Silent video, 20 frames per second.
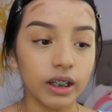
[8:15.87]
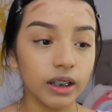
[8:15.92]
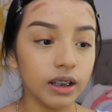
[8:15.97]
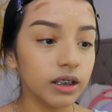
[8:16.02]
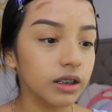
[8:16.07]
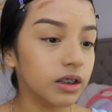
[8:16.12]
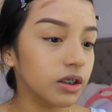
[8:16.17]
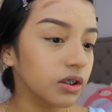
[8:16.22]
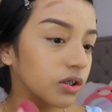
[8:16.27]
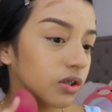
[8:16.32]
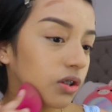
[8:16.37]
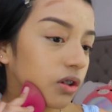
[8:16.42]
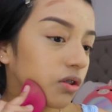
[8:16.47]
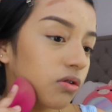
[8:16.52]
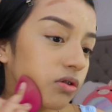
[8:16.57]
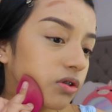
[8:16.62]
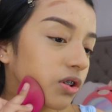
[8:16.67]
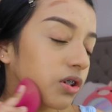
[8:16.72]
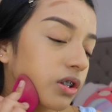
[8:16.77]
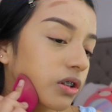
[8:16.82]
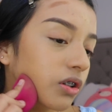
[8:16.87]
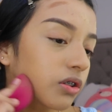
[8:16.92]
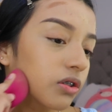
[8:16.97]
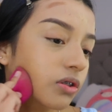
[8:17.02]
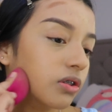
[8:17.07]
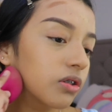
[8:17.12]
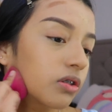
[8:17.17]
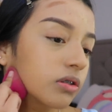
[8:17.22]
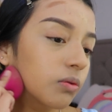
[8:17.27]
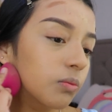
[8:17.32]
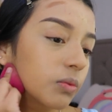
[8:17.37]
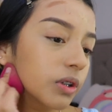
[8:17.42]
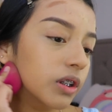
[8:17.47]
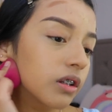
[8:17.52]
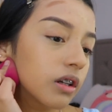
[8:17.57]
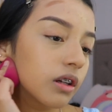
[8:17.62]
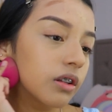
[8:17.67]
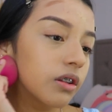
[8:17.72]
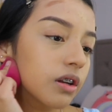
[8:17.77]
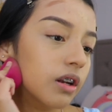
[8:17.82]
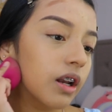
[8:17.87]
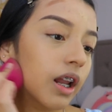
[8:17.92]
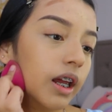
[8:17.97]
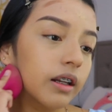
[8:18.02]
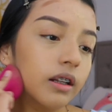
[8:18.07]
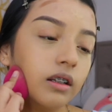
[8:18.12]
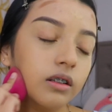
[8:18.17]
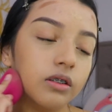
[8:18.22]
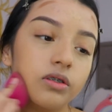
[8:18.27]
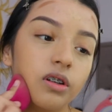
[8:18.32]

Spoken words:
I looked so orange with the other lighting.